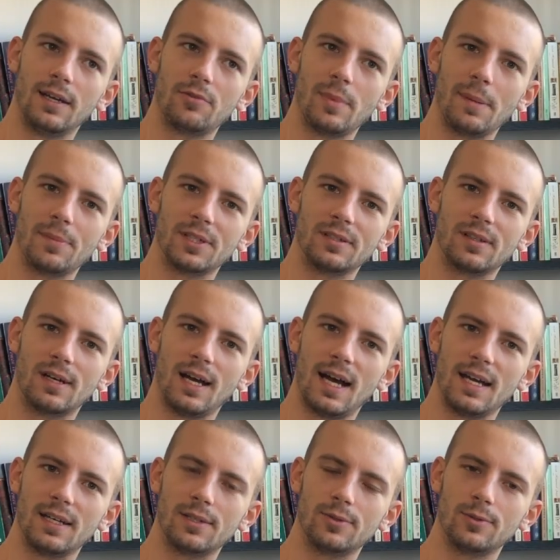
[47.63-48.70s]
I remember the
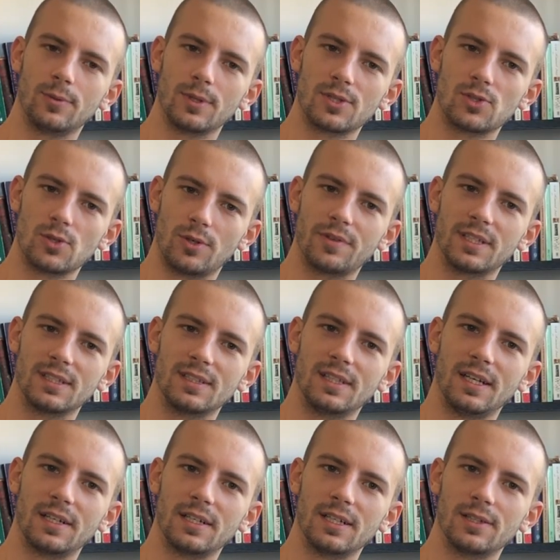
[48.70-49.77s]
guy who was already
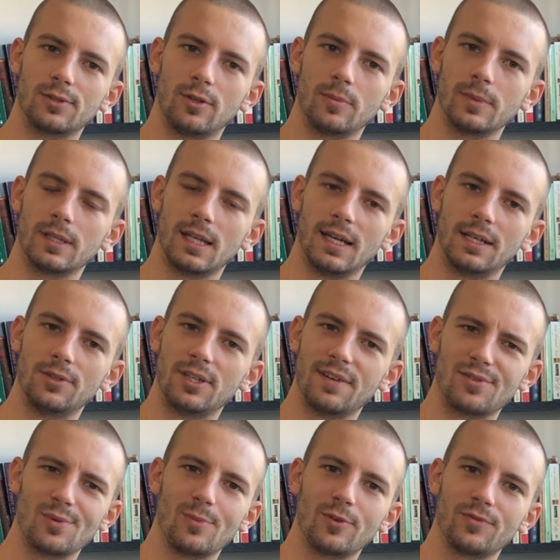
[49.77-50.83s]
there. He told me, like, you
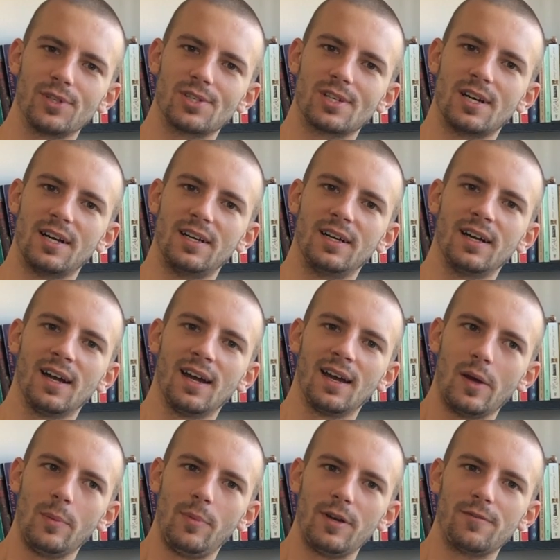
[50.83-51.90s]
have to move this car.
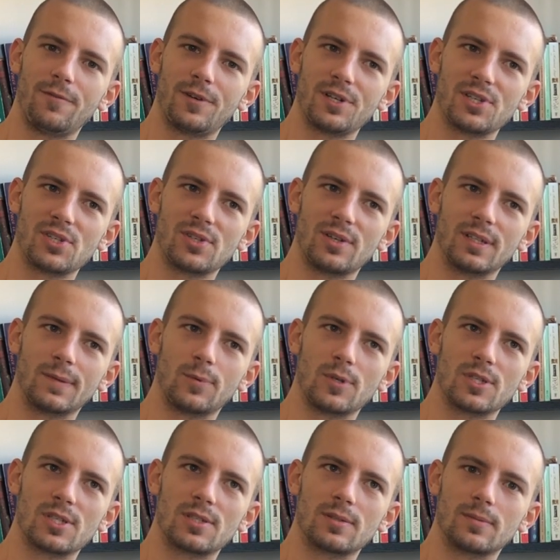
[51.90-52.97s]
My first thought
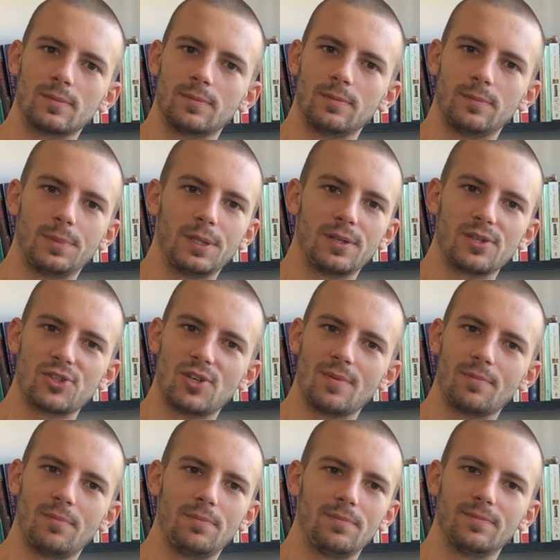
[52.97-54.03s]
was, because
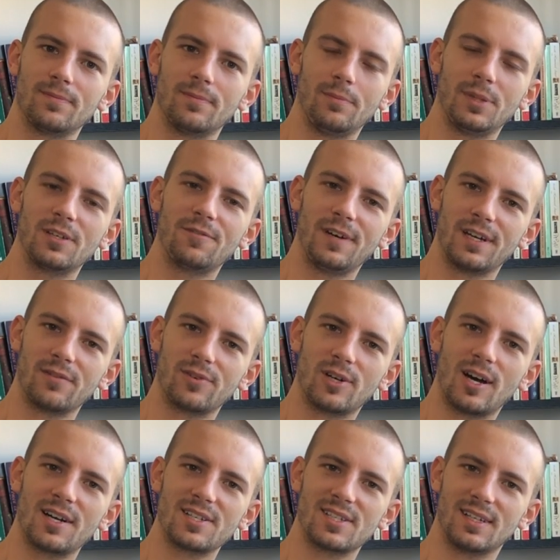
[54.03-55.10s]
I'm big fan of
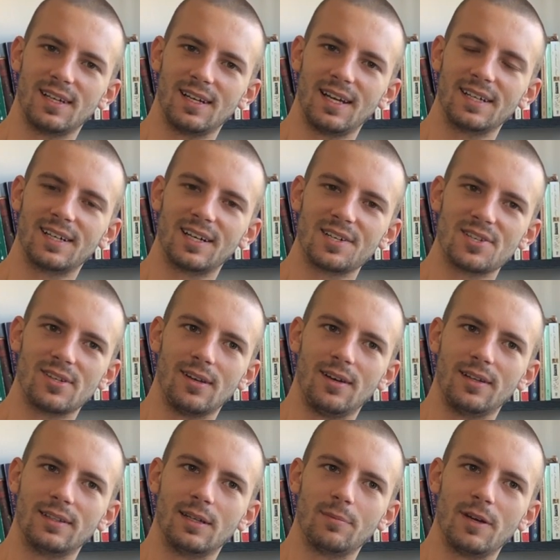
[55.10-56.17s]
cars and I like cars a
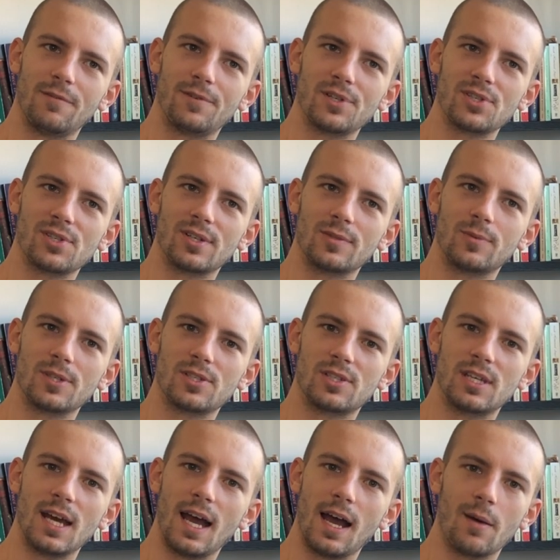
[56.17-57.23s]
lot, and my first thought was,
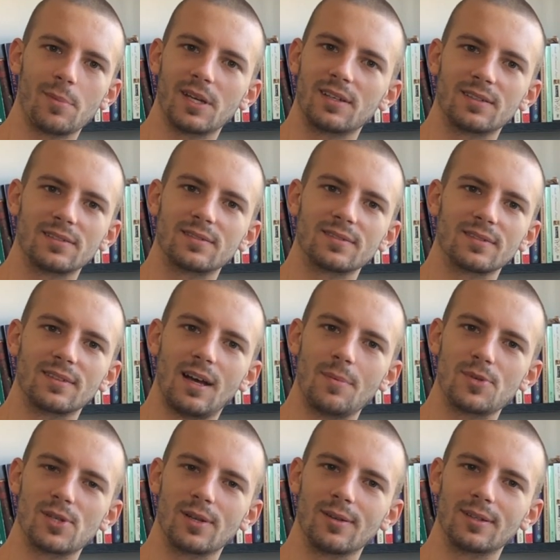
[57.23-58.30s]
yeah, I mean,
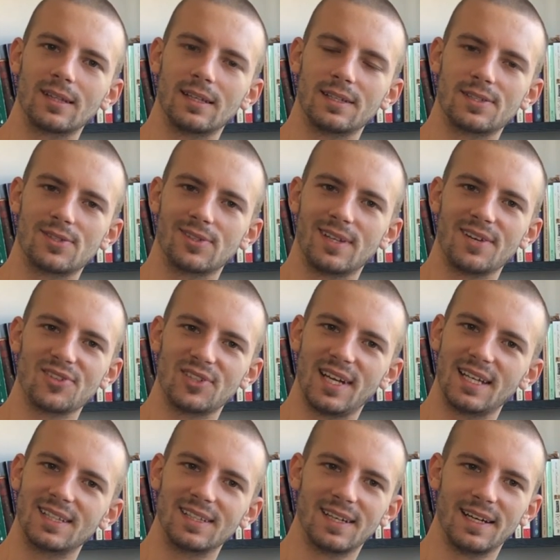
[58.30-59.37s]
absolutely, it's
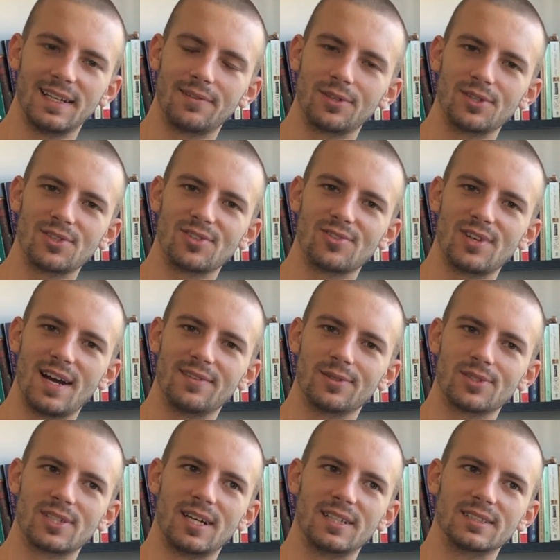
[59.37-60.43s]
2019, I never used to drive
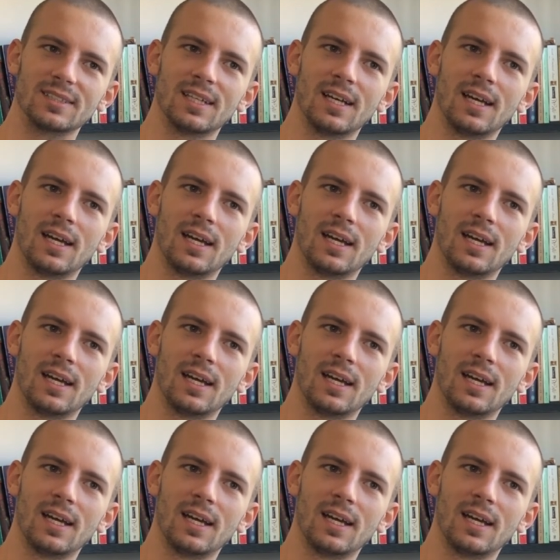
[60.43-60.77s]
those cars.